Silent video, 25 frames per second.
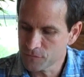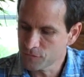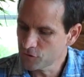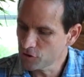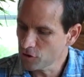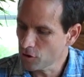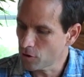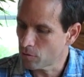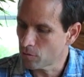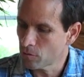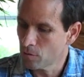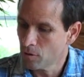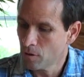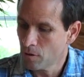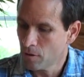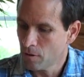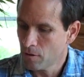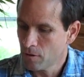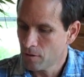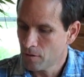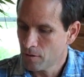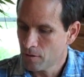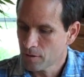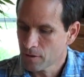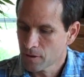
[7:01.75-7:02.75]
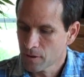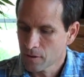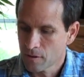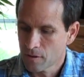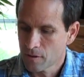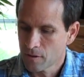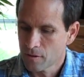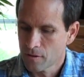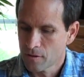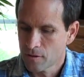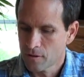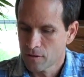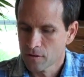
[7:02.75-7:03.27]
So,
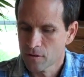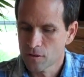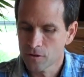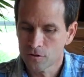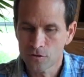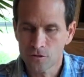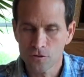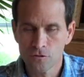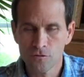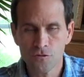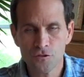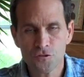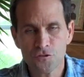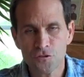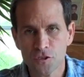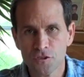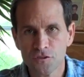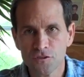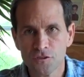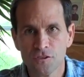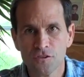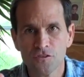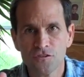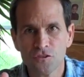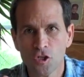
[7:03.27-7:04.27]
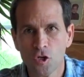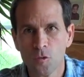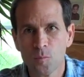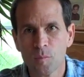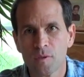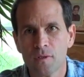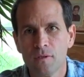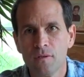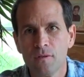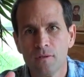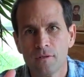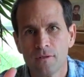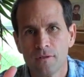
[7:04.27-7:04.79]
Cocoon Nutrition is
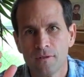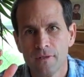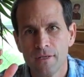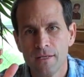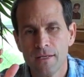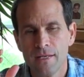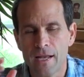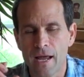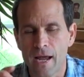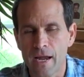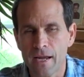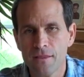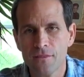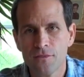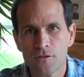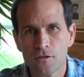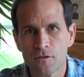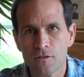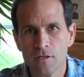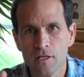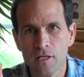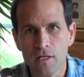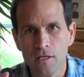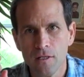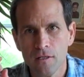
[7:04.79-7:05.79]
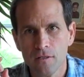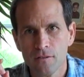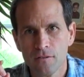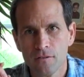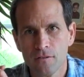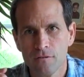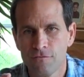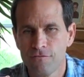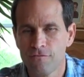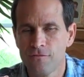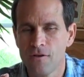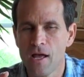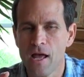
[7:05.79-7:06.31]
open 9:30
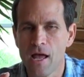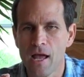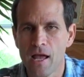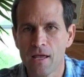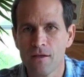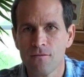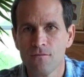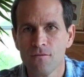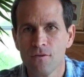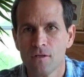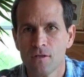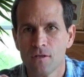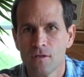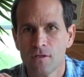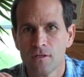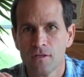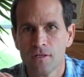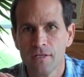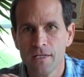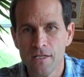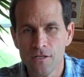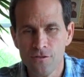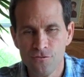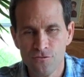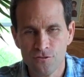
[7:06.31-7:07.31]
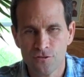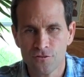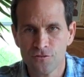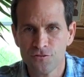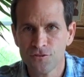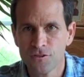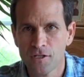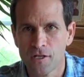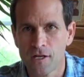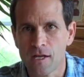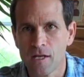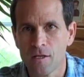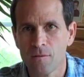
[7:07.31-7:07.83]
to 5 Eastern
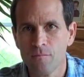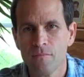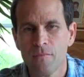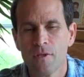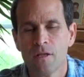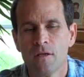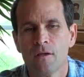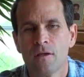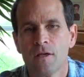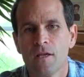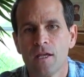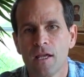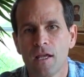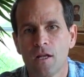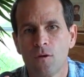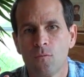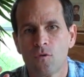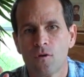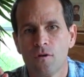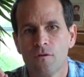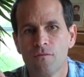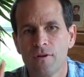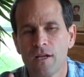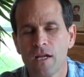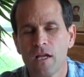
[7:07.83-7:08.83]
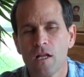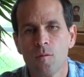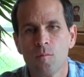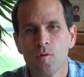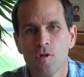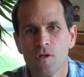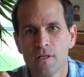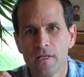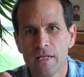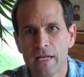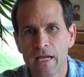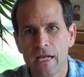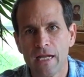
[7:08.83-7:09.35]
Time, and we're
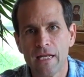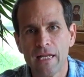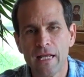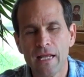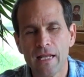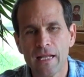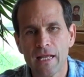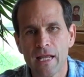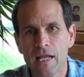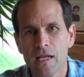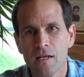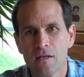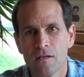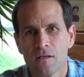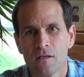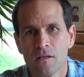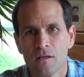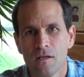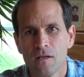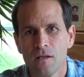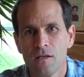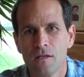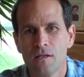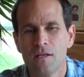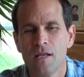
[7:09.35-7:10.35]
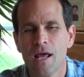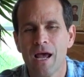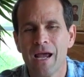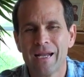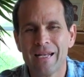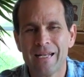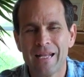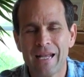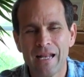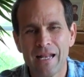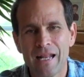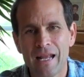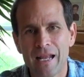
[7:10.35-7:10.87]
available at
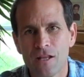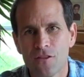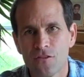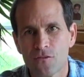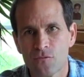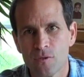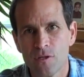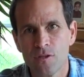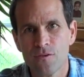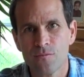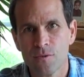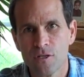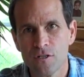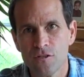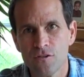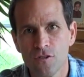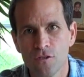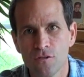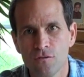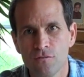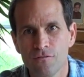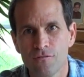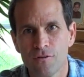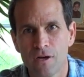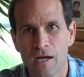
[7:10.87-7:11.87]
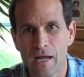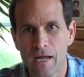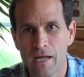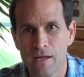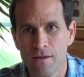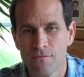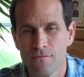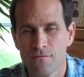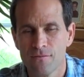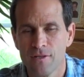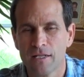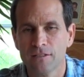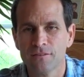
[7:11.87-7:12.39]
888-988-3325.
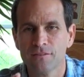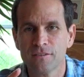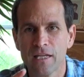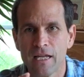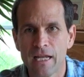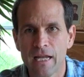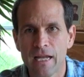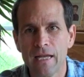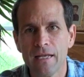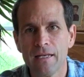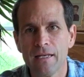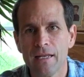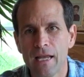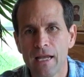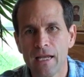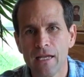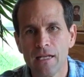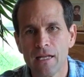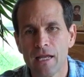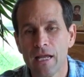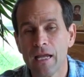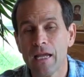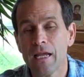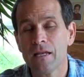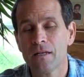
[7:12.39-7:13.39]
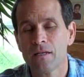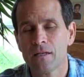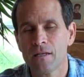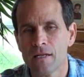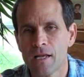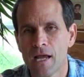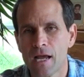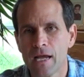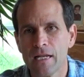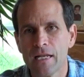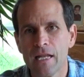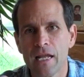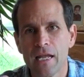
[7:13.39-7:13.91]
That's
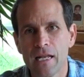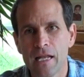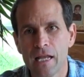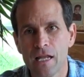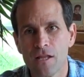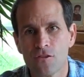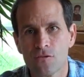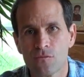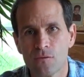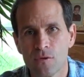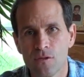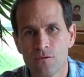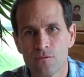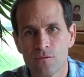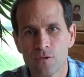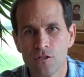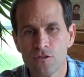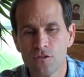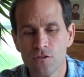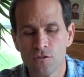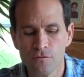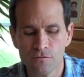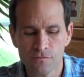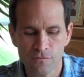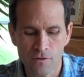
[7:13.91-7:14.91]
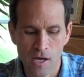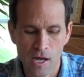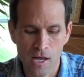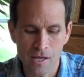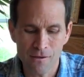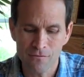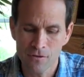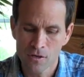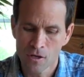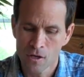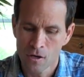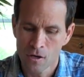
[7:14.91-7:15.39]
888-988-3325.